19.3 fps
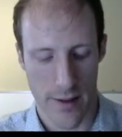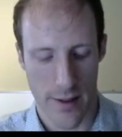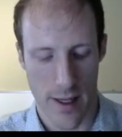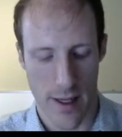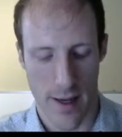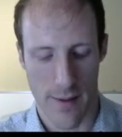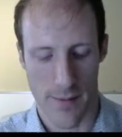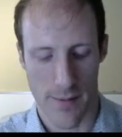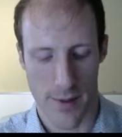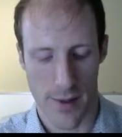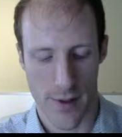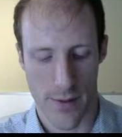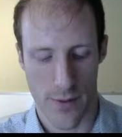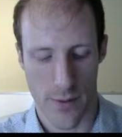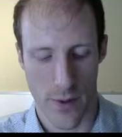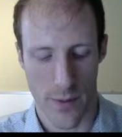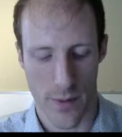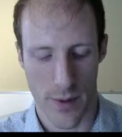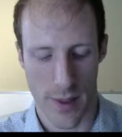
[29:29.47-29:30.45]

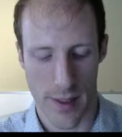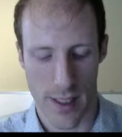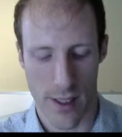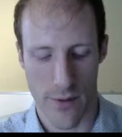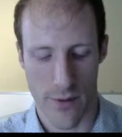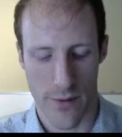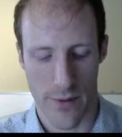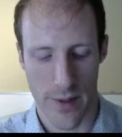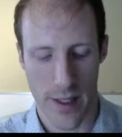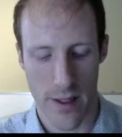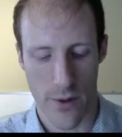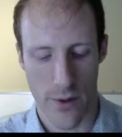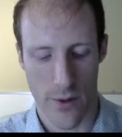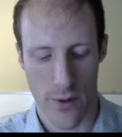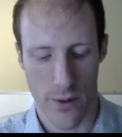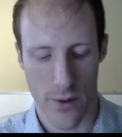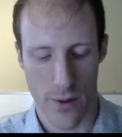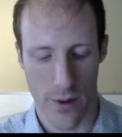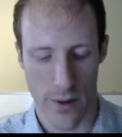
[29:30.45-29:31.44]
times 1 plus E over V,
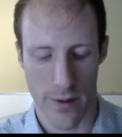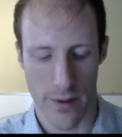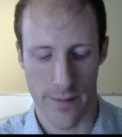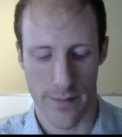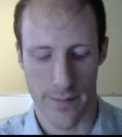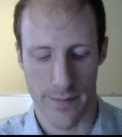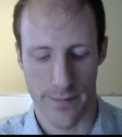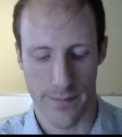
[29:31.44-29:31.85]
or